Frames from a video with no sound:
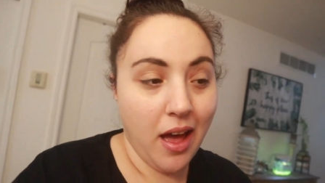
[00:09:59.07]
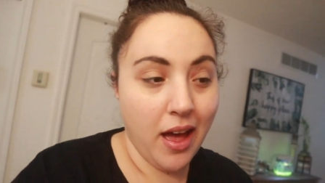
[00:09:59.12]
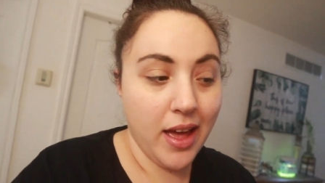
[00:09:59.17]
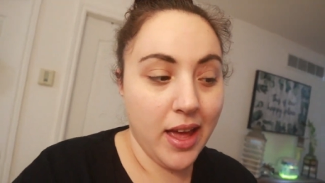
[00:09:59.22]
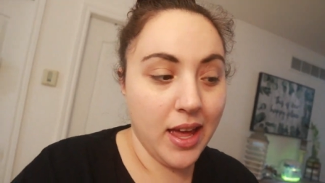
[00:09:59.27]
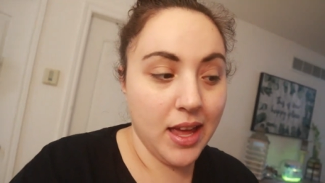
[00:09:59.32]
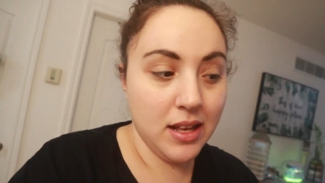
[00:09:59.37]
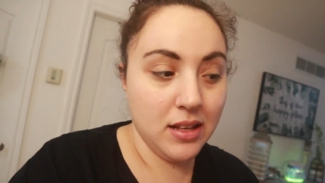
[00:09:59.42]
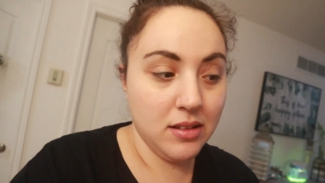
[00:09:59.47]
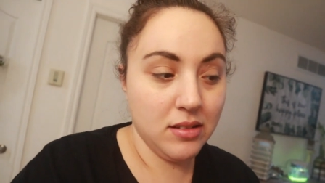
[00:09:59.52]

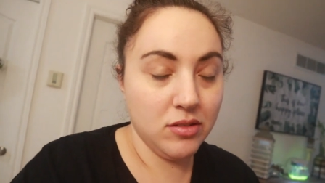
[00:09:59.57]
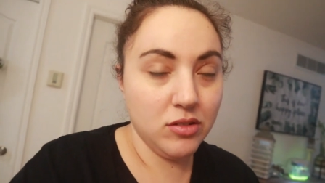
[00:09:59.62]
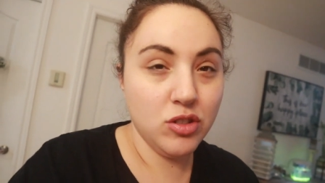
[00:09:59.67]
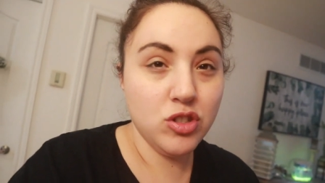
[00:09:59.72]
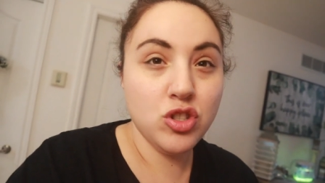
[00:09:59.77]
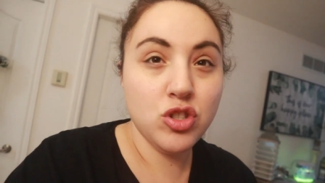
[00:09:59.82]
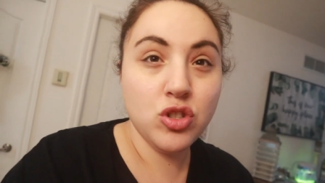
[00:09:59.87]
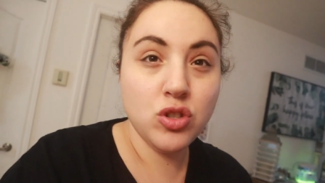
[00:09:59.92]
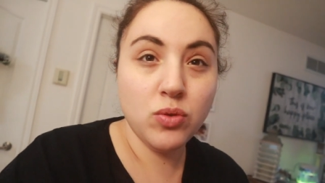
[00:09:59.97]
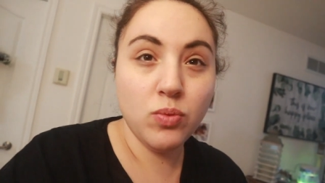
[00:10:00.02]
I
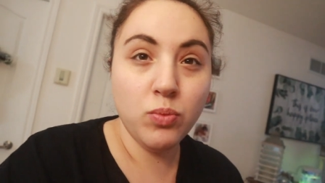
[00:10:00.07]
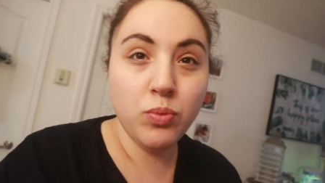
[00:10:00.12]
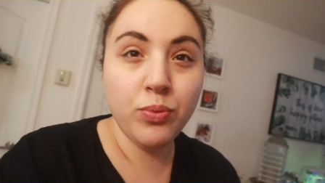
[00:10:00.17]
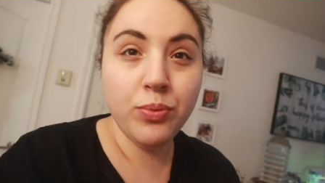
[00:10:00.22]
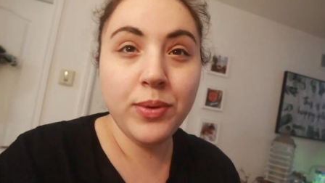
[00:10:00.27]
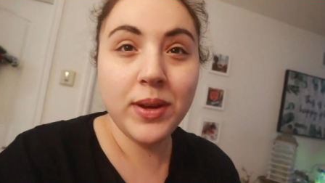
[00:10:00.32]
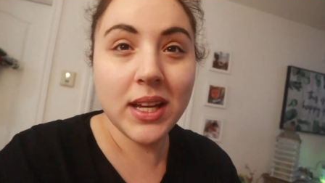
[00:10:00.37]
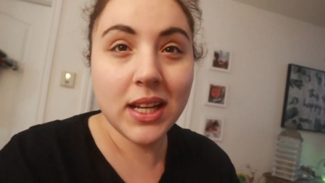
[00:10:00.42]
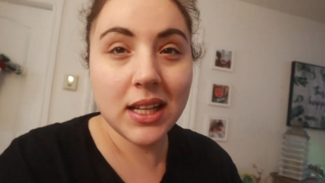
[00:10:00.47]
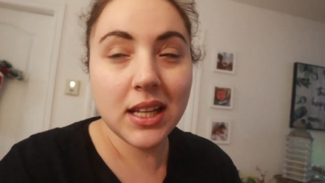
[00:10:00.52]

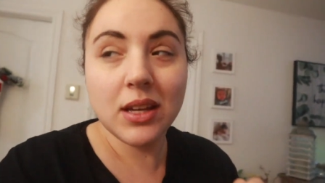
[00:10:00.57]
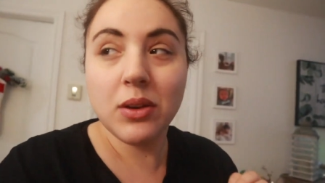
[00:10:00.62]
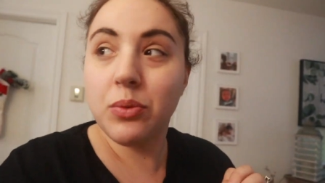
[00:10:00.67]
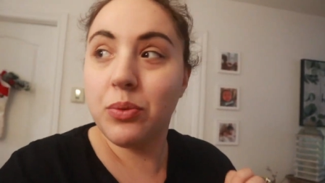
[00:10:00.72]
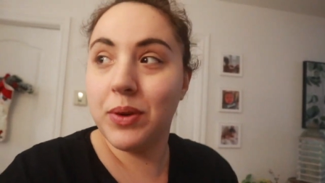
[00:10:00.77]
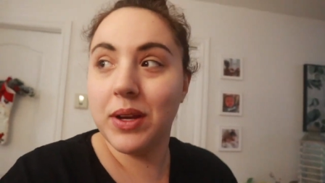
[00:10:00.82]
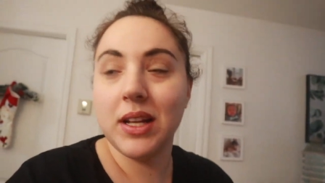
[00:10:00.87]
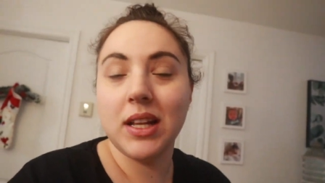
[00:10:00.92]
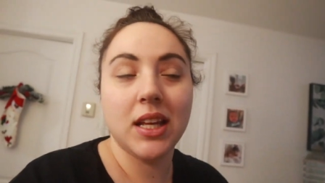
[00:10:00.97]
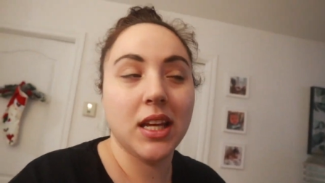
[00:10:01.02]
really,
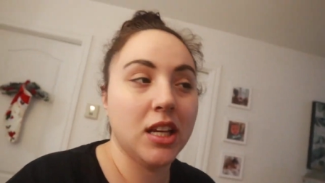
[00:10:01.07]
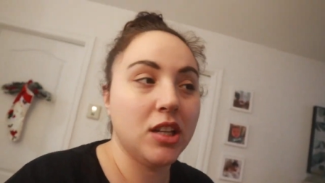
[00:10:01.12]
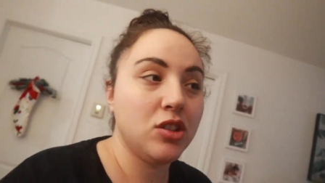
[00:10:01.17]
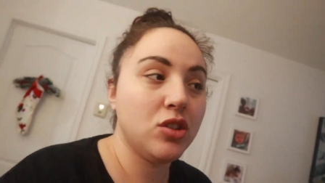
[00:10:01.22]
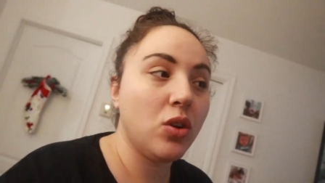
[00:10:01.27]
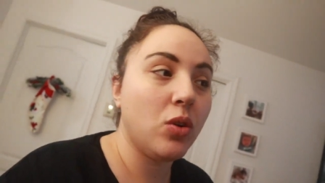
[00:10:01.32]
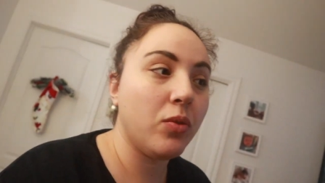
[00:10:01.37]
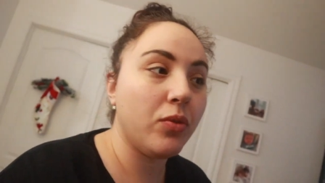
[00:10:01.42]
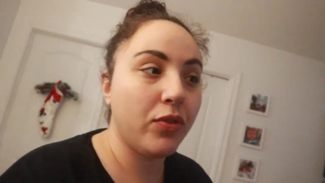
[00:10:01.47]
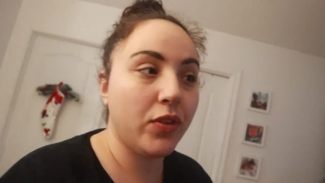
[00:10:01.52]
really
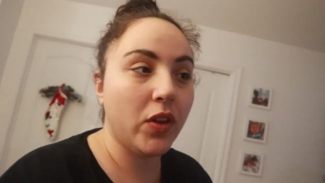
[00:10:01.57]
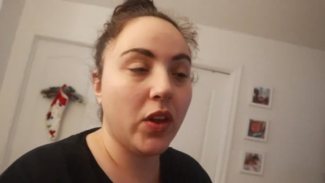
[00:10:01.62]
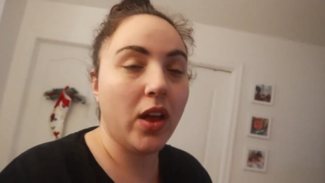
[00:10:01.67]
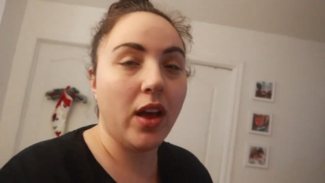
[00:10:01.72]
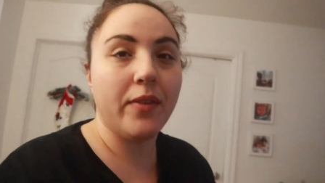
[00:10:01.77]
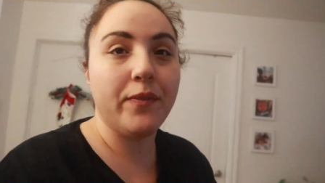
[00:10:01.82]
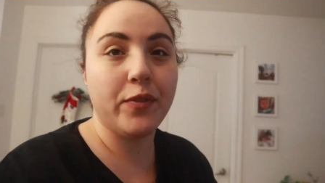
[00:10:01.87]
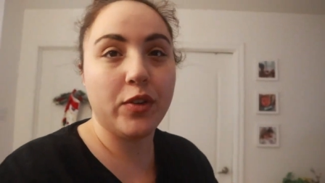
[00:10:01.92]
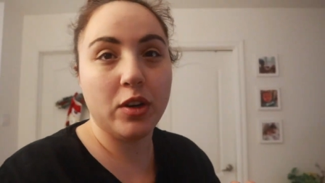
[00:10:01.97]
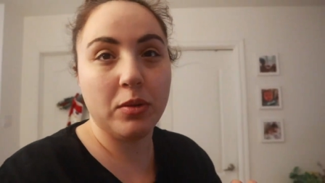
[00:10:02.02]
don't feel
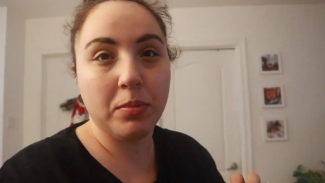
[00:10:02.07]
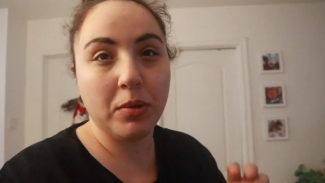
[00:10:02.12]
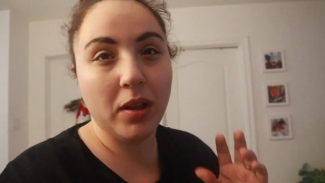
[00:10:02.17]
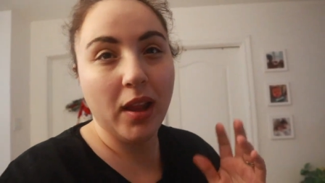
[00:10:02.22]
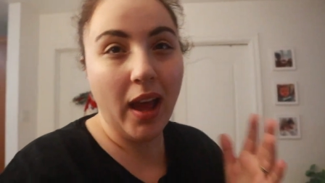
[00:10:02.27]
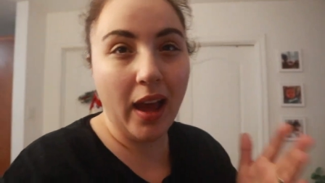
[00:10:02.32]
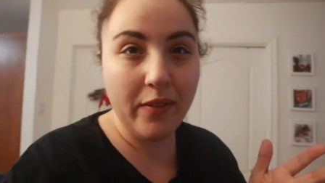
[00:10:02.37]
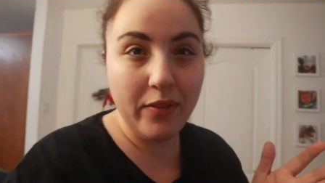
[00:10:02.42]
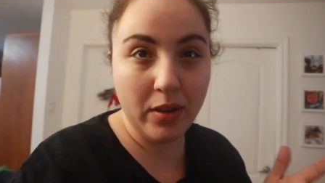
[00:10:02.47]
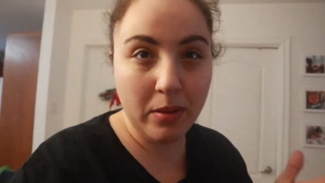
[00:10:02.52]
comfortable
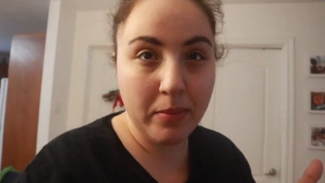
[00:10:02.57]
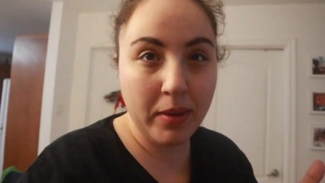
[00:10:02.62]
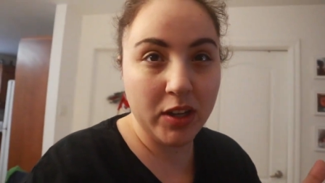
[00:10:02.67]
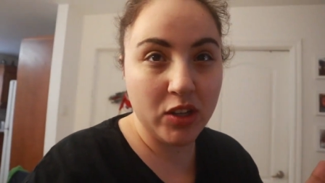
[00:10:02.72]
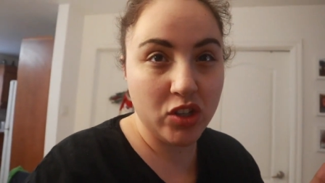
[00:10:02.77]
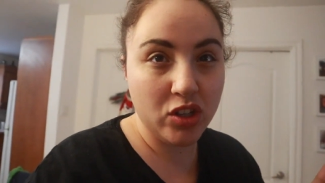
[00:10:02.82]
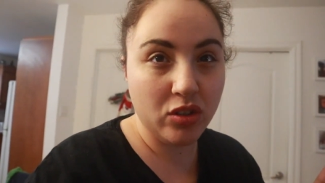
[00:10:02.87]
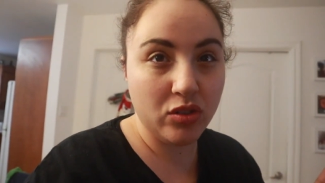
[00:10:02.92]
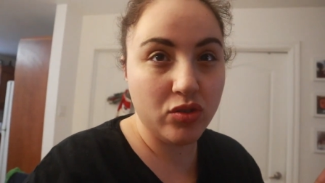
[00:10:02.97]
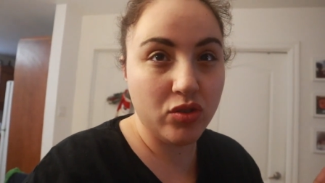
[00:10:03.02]
having my
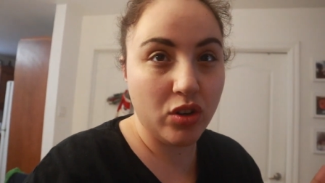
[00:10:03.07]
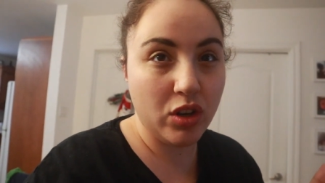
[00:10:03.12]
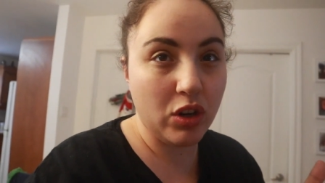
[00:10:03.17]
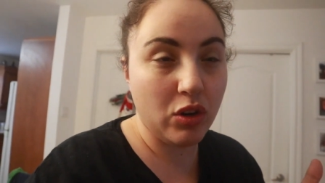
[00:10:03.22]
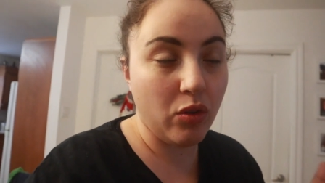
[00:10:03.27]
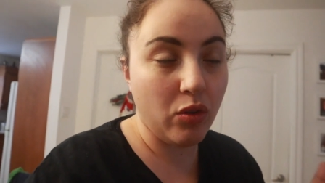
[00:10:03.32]
children